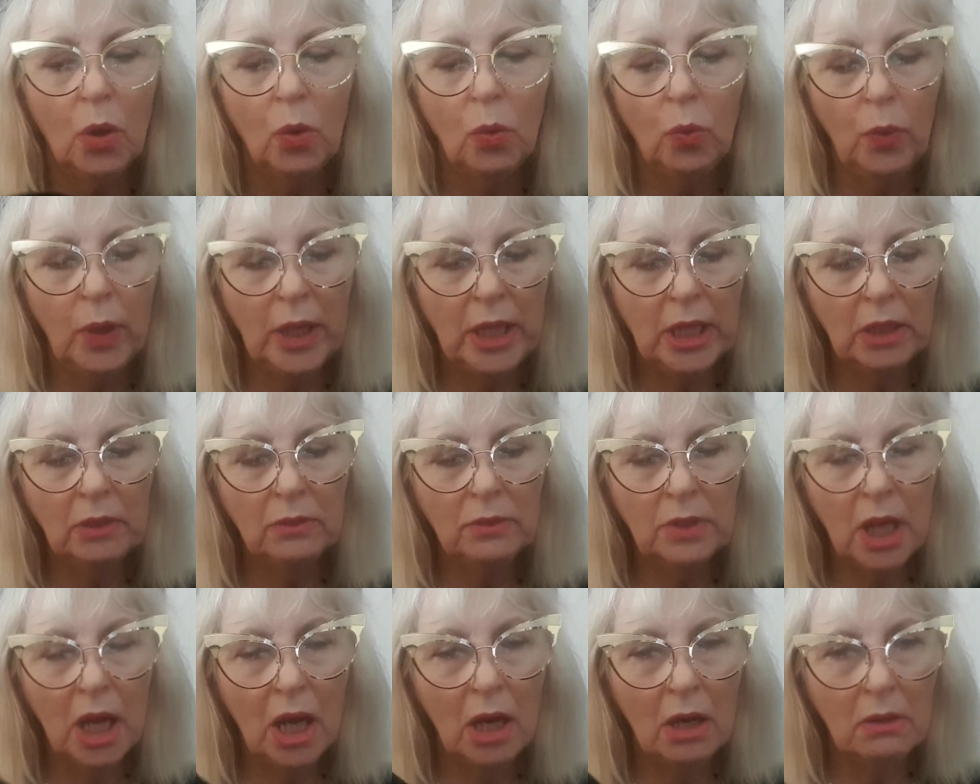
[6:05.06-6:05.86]
We
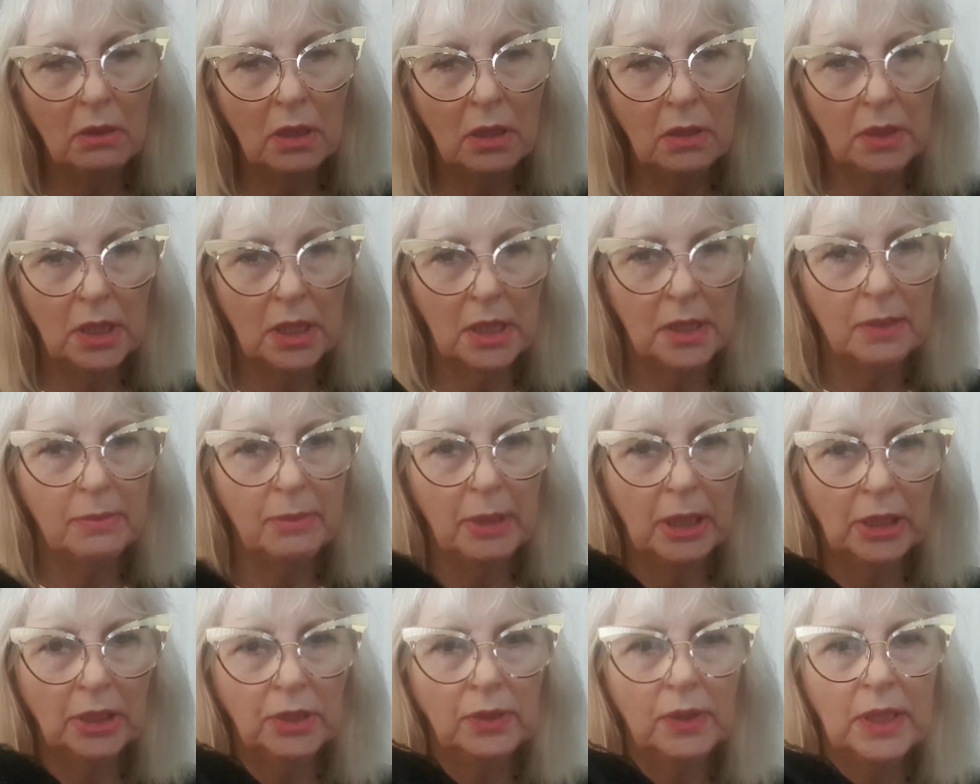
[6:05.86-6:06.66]
don't know who this
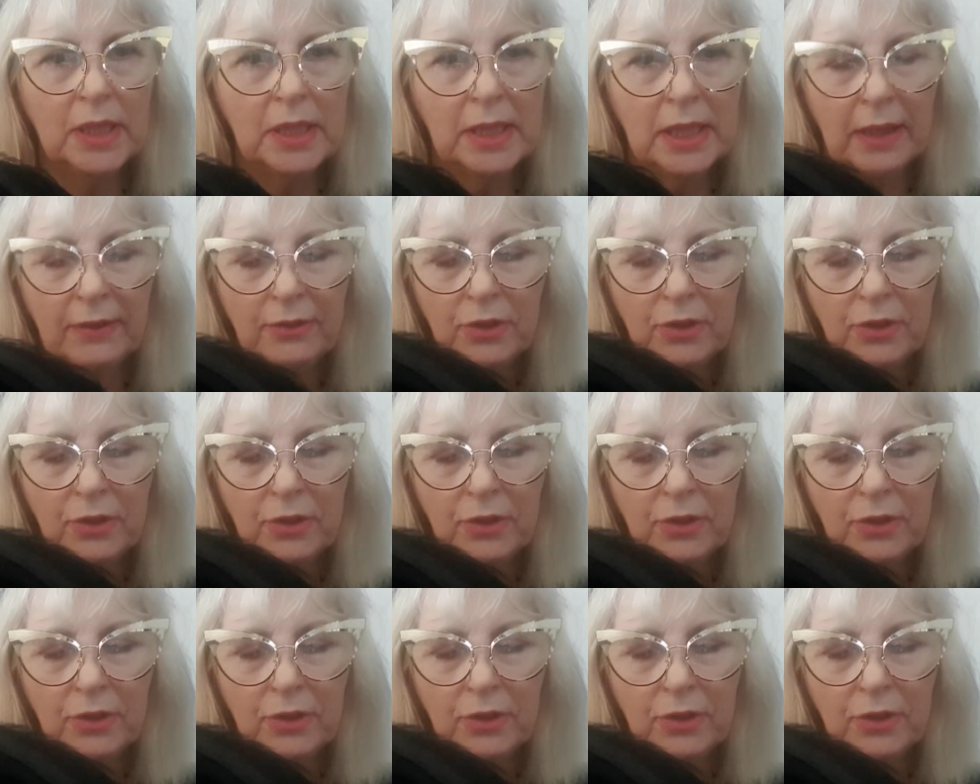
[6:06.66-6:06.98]
milliner is.